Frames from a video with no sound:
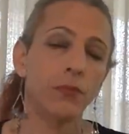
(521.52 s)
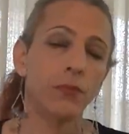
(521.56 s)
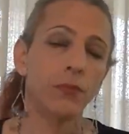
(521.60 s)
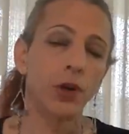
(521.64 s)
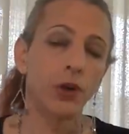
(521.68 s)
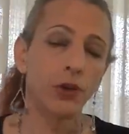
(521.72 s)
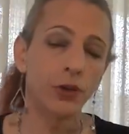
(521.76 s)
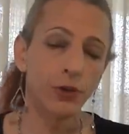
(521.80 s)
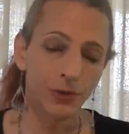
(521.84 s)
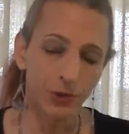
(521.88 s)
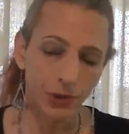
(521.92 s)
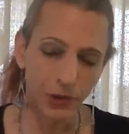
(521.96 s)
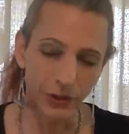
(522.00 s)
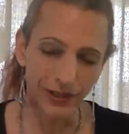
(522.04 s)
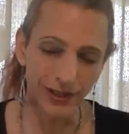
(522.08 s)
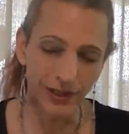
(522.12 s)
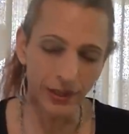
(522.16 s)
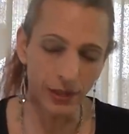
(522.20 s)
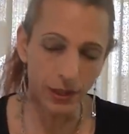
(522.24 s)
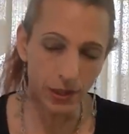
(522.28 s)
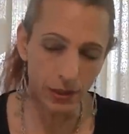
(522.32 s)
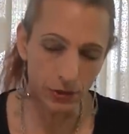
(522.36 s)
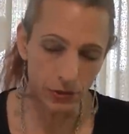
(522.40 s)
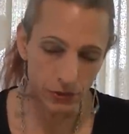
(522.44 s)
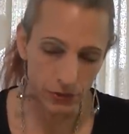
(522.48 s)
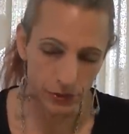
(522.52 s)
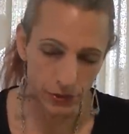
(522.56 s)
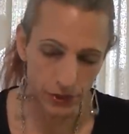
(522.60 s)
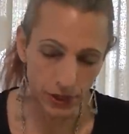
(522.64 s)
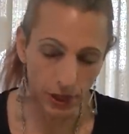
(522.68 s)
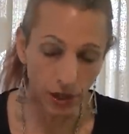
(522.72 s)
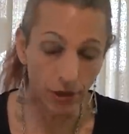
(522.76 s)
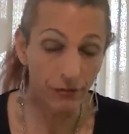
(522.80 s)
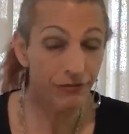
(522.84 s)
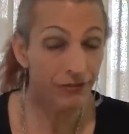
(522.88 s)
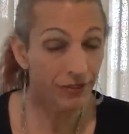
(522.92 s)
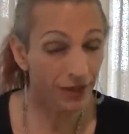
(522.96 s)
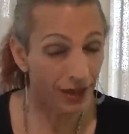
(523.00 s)
Are you looking at
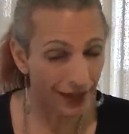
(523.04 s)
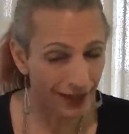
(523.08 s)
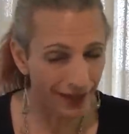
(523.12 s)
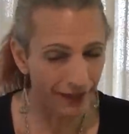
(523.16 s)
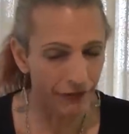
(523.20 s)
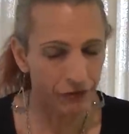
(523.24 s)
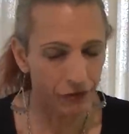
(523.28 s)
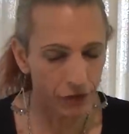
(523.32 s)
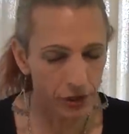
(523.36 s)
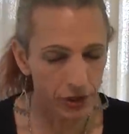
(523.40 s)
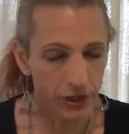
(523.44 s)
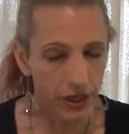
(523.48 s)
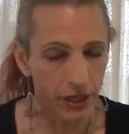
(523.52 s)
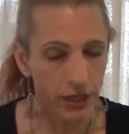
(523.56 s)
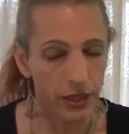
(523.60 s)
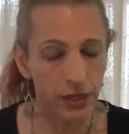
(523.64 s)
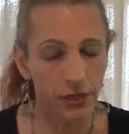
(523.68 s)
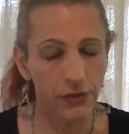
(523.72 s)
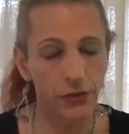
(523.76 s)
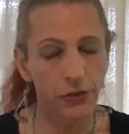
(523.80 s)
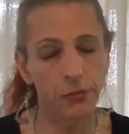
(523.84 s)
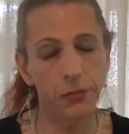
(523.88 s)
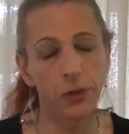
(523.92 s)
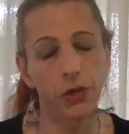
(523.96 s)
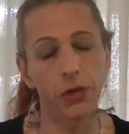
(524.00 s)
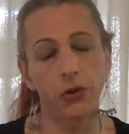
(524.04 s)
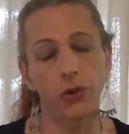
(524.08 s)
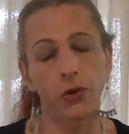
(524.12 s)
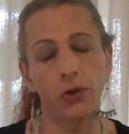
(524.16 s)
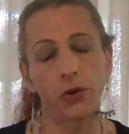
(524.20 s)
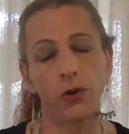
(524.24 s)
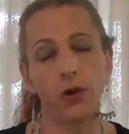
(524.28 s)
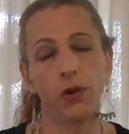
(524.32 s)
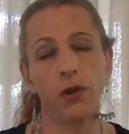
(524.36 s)
yourself every day in the mirror?